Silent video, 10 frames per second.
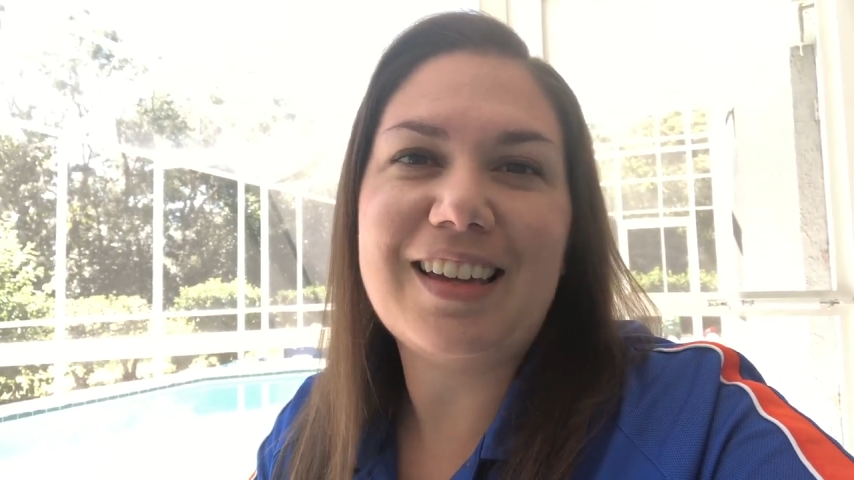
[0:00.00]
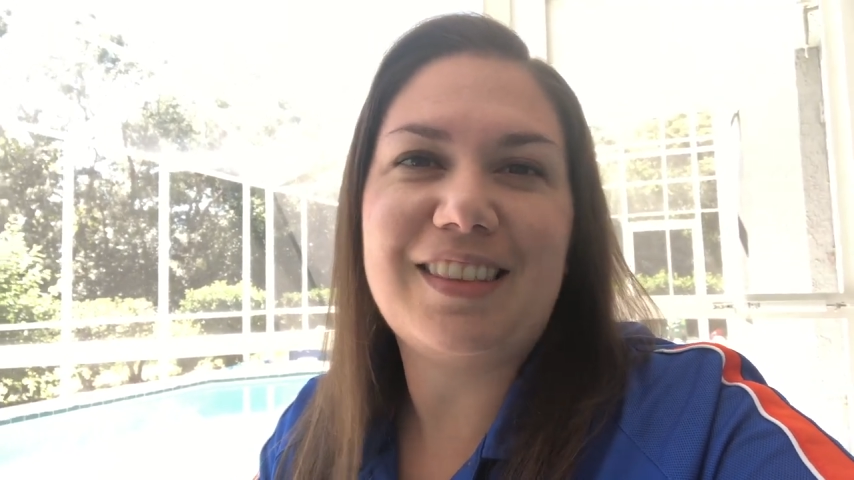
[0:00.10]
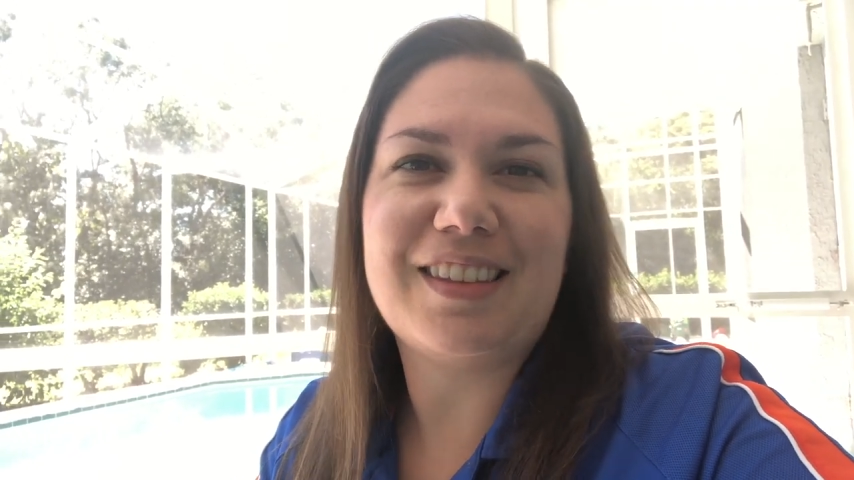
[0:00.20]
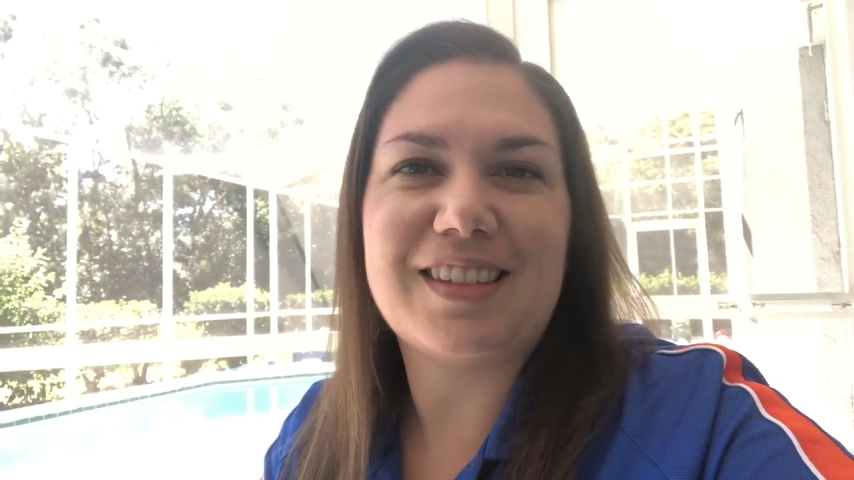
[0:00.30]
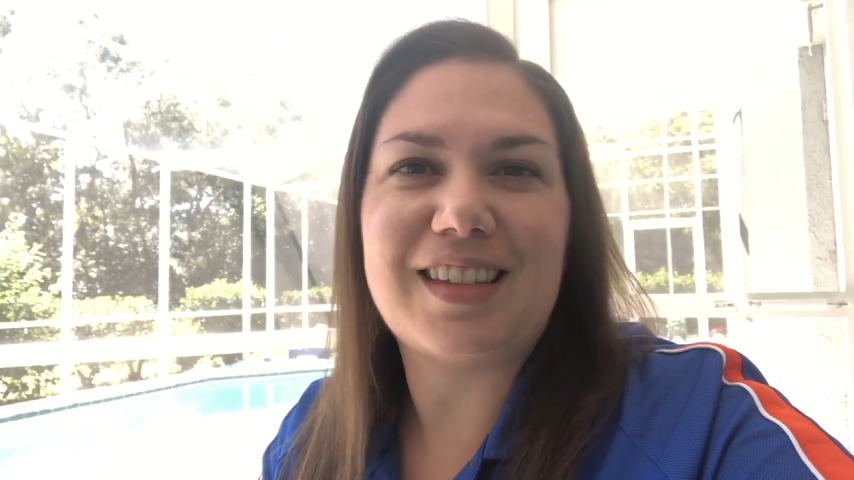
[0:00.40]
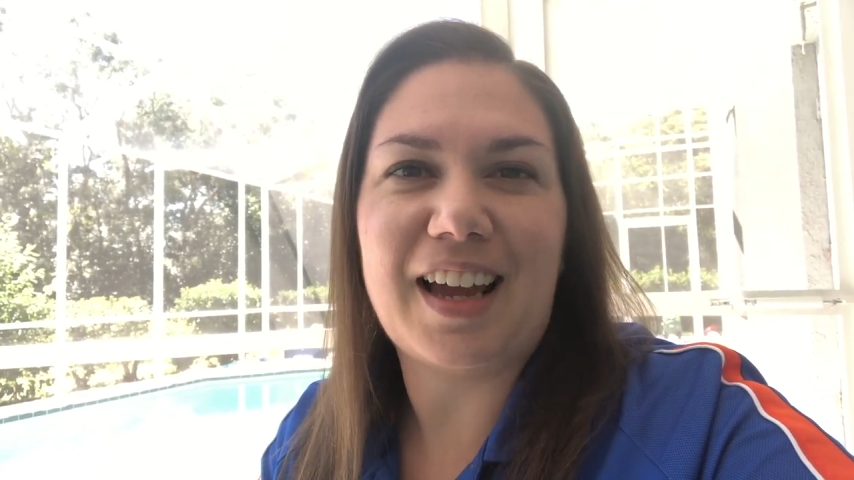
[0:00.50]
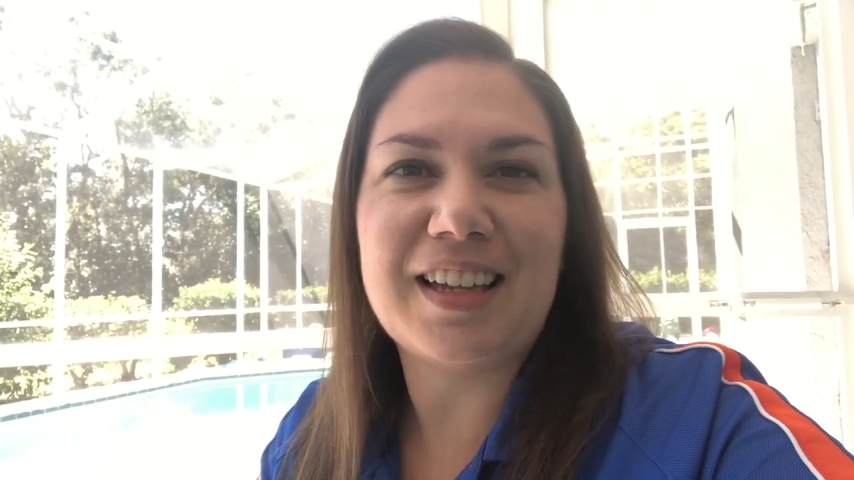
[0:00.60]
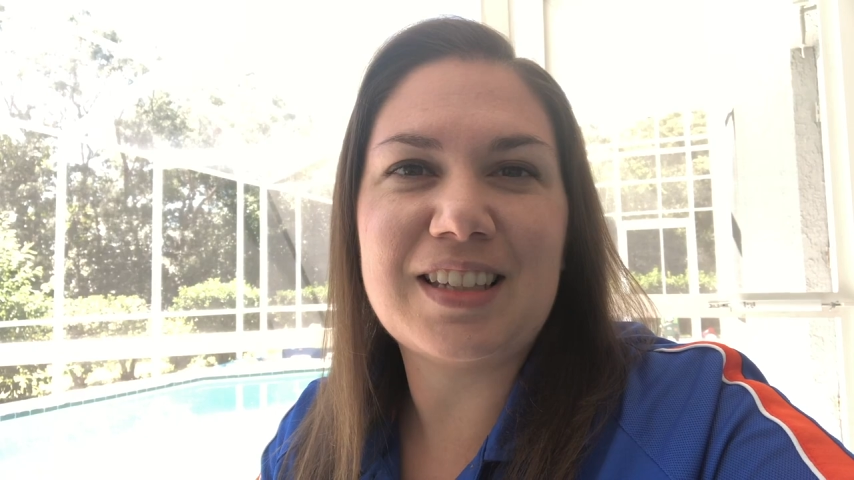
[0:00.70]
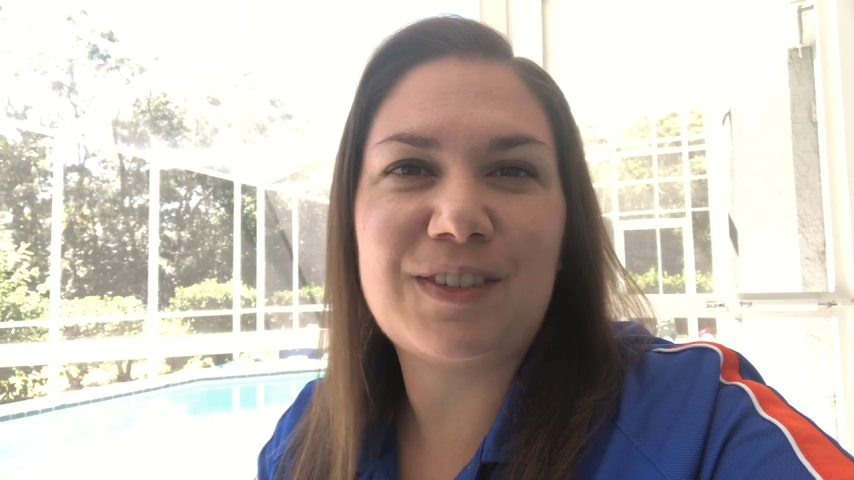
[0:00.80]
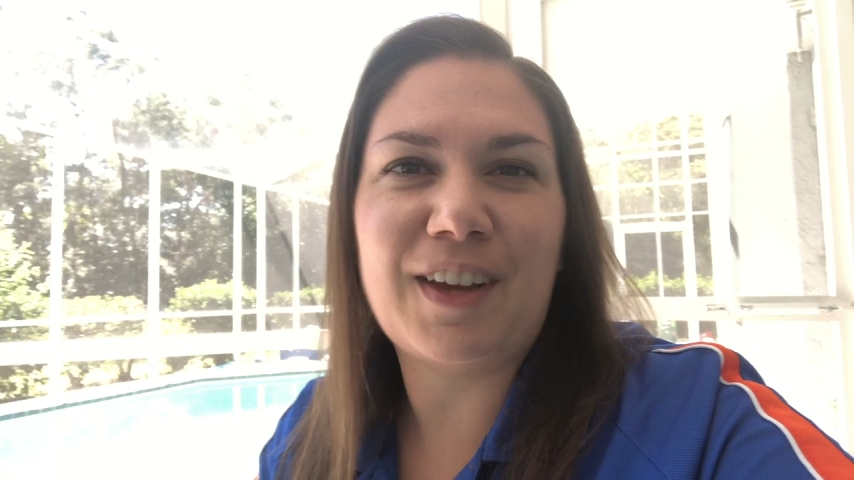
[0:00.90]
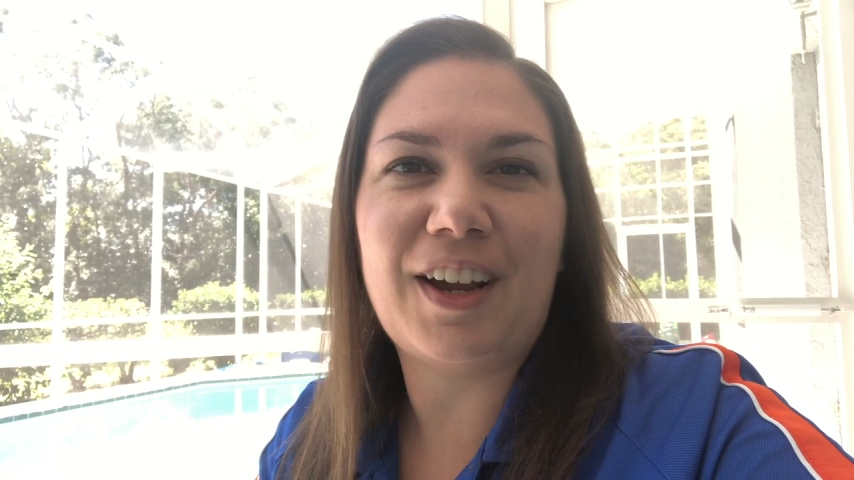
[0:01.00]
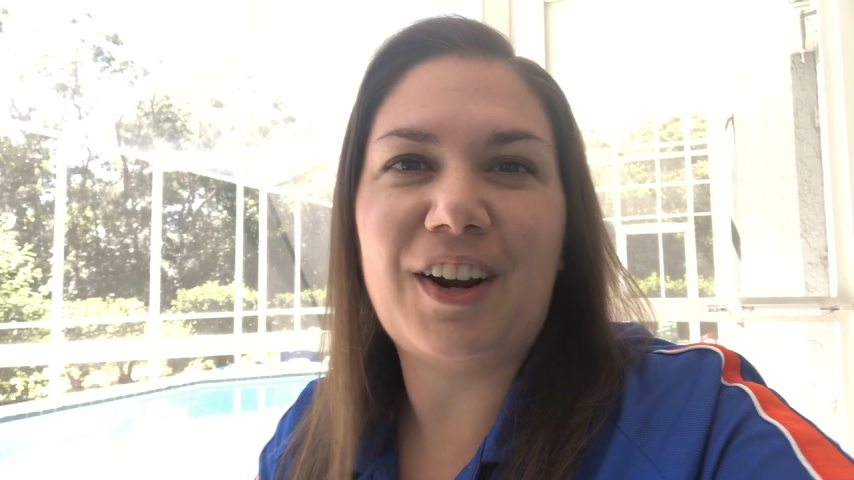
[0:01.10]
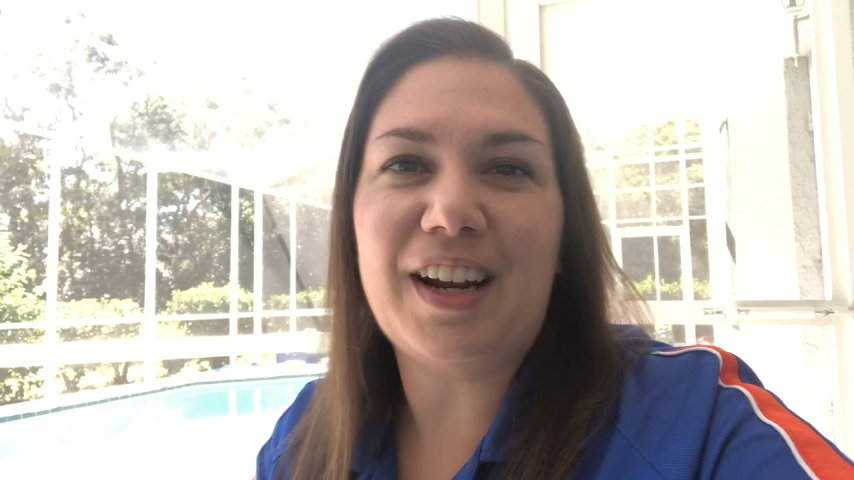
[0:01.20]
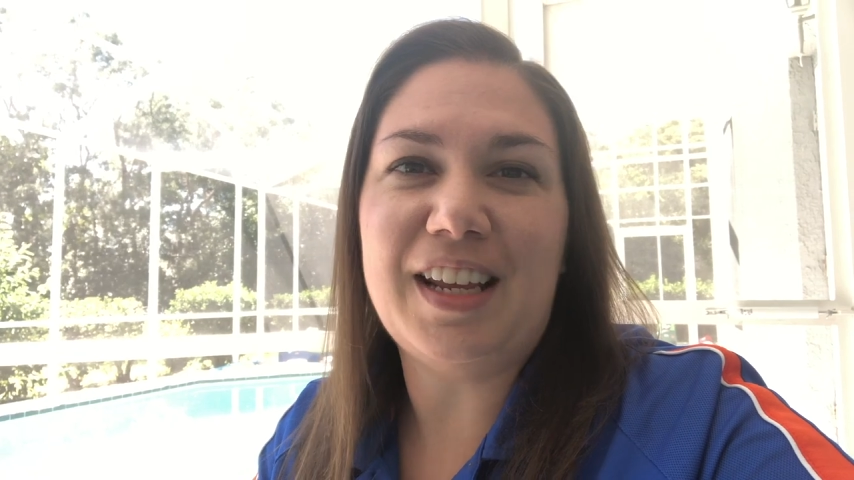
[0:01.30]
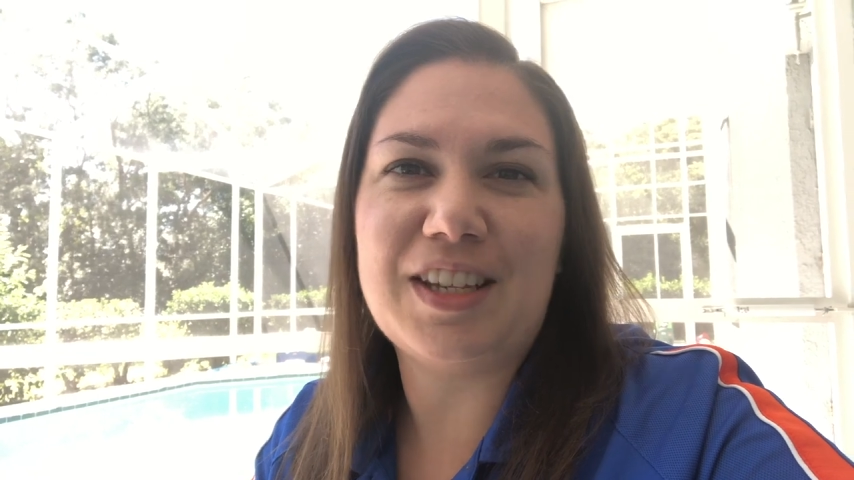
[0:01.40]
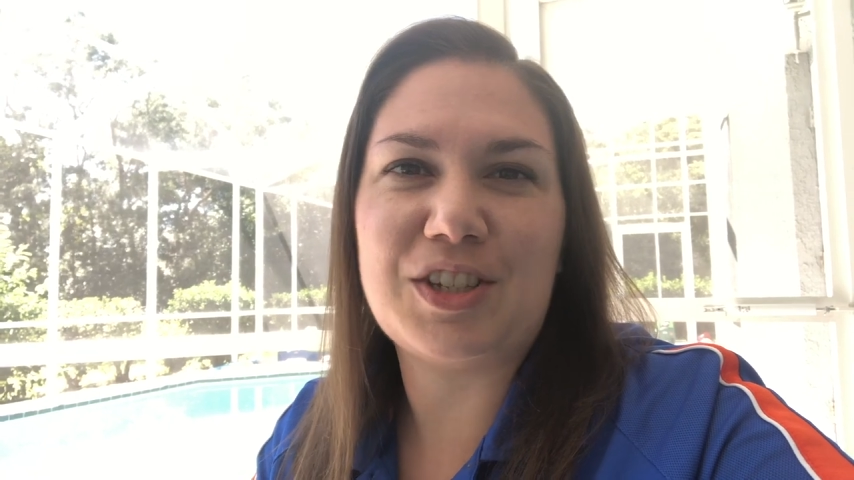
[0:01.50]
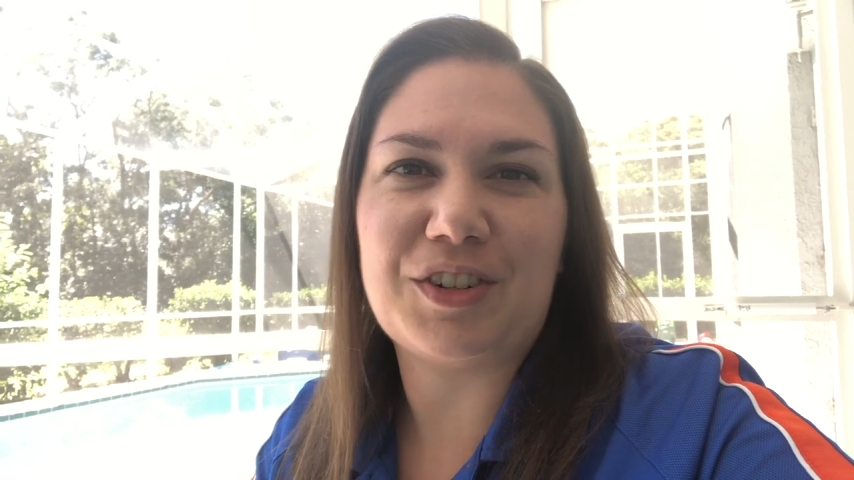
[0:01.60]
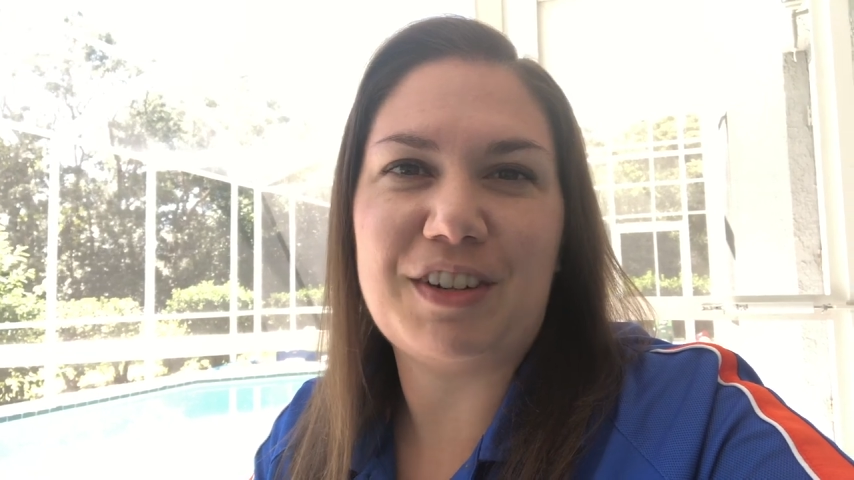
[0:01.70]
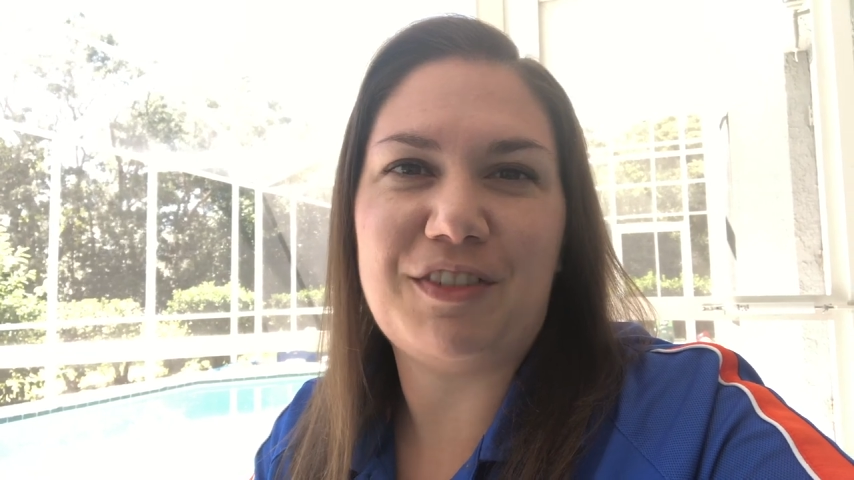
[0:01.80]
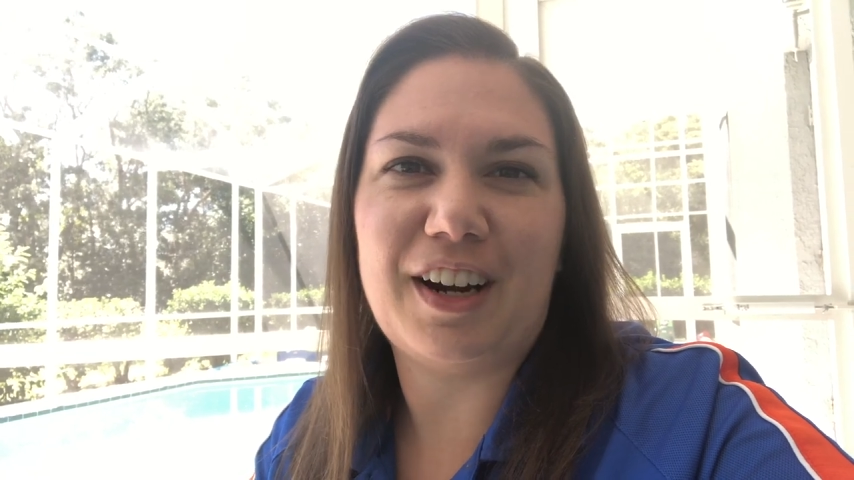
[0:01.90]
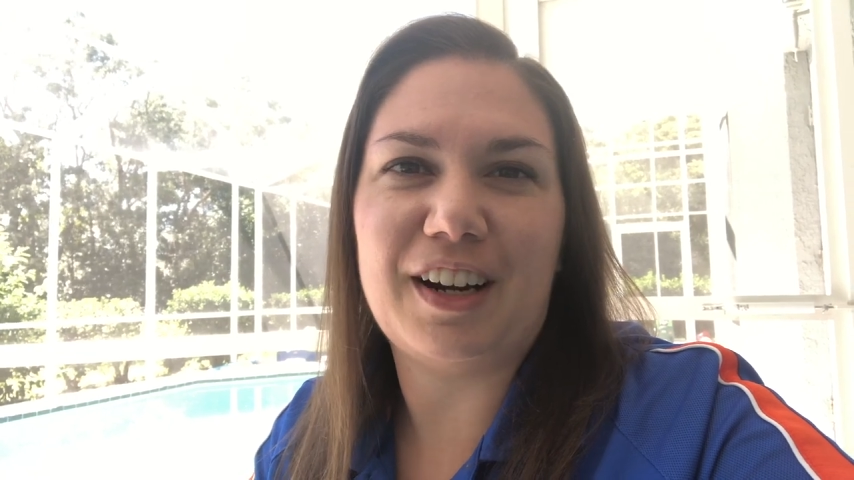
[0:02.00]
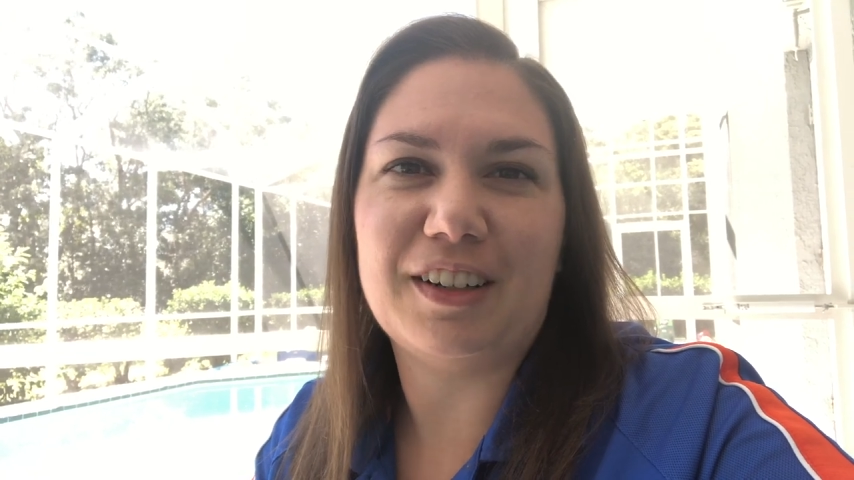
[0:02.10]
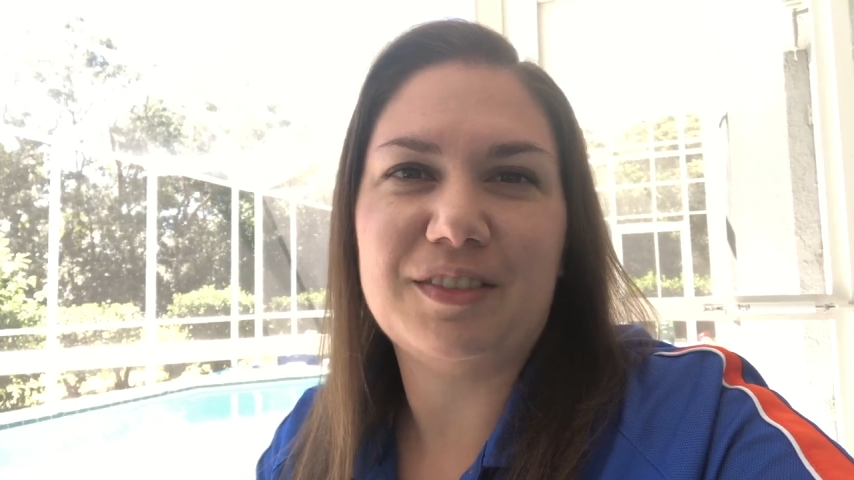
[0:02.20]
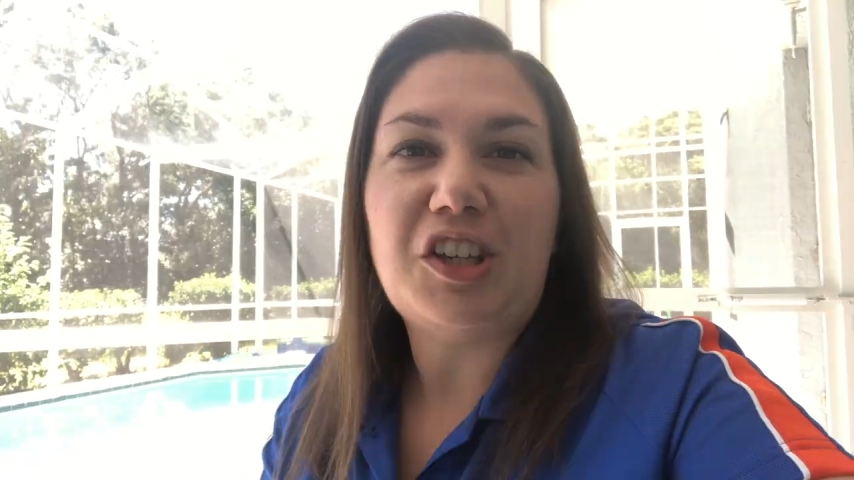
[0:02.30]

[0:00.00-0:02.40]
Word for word: in the science fair and history fair.